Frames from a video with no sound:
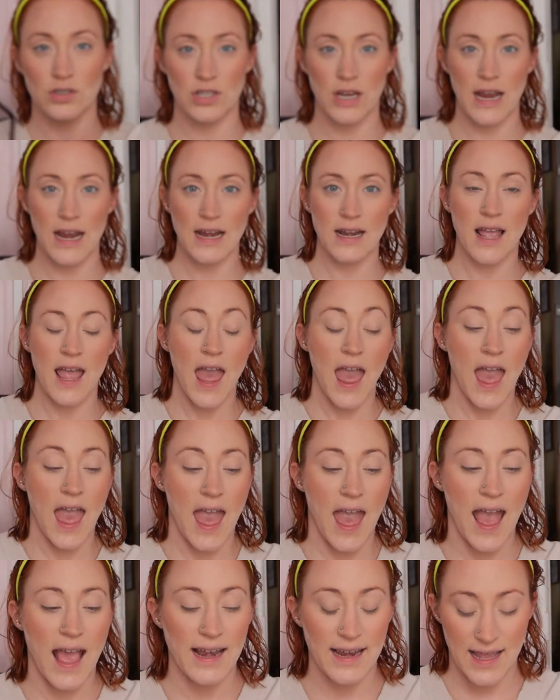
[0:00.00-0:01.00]
shade,
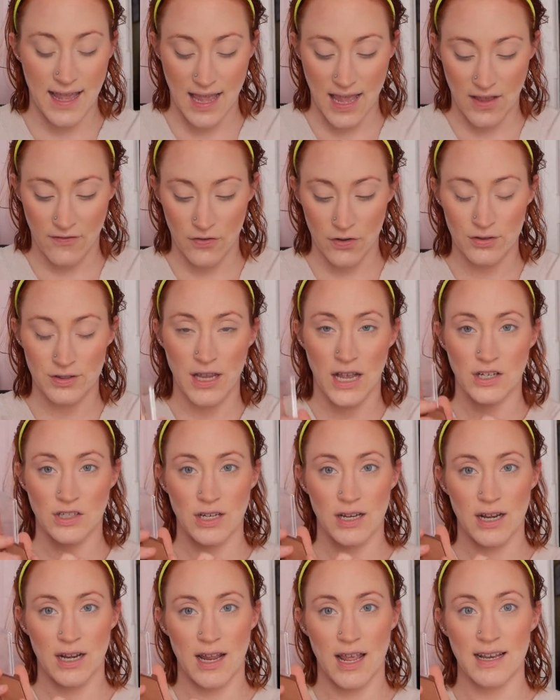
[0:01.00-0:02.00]
and if you touch
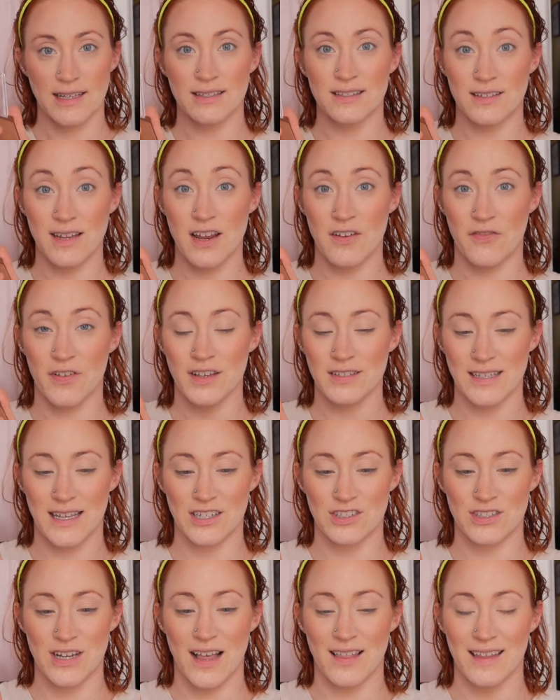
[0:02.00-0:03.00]
it, it feels
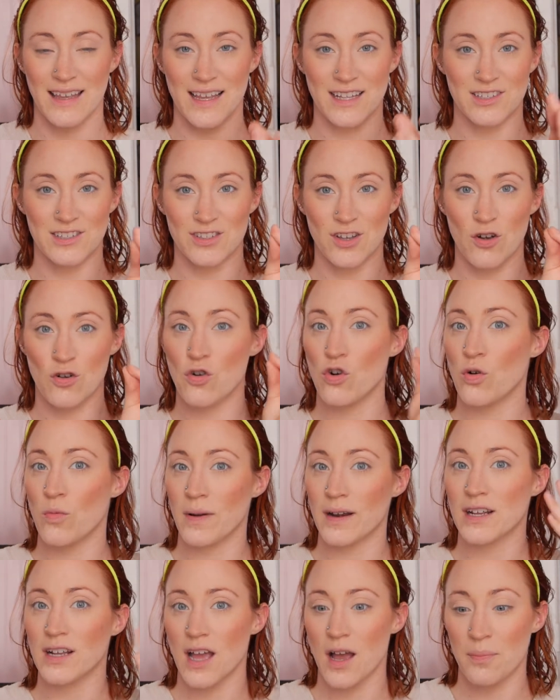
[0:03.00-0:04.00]
like jelly. It's so cool,
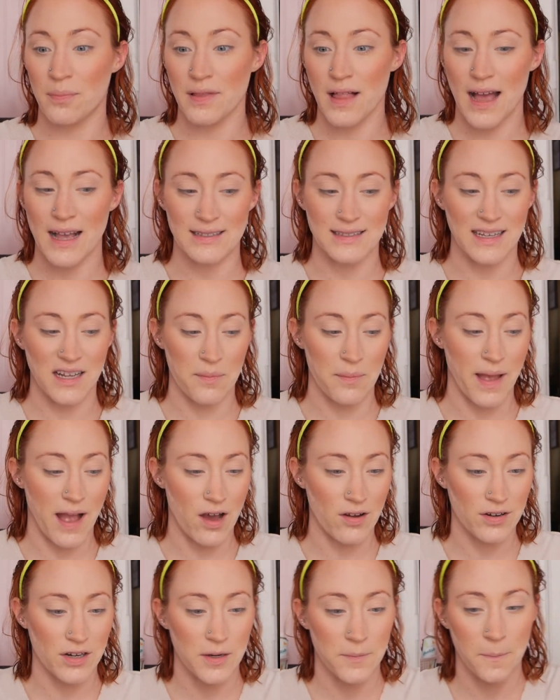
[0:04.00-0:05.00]
but it applies like a
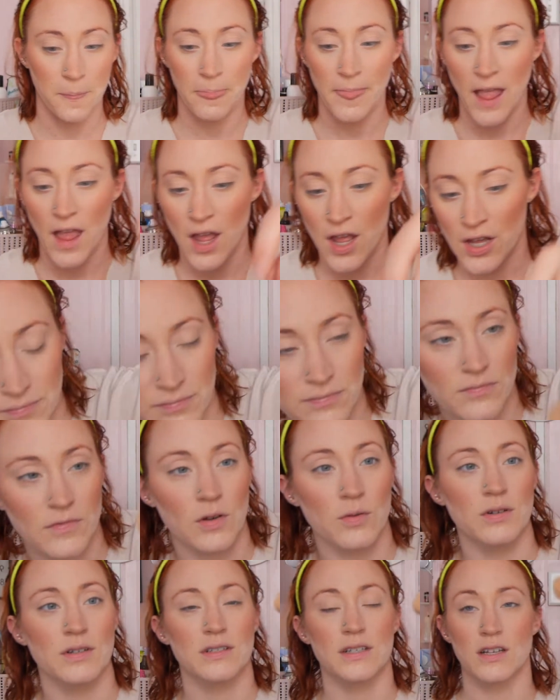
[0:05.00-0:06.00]
powder.
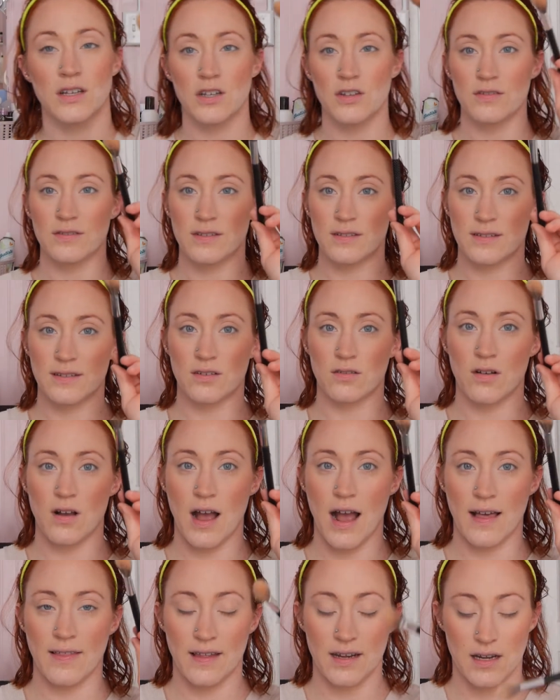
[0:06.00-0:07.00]
We're just going to use this little
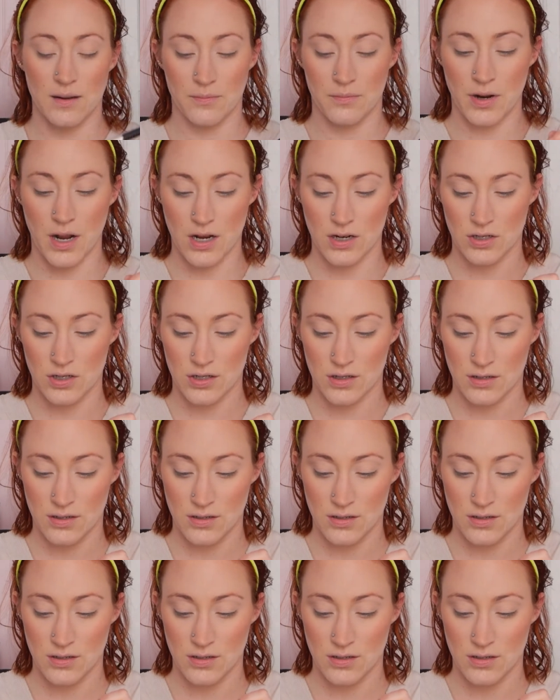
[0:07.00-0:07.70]
highlighting brush.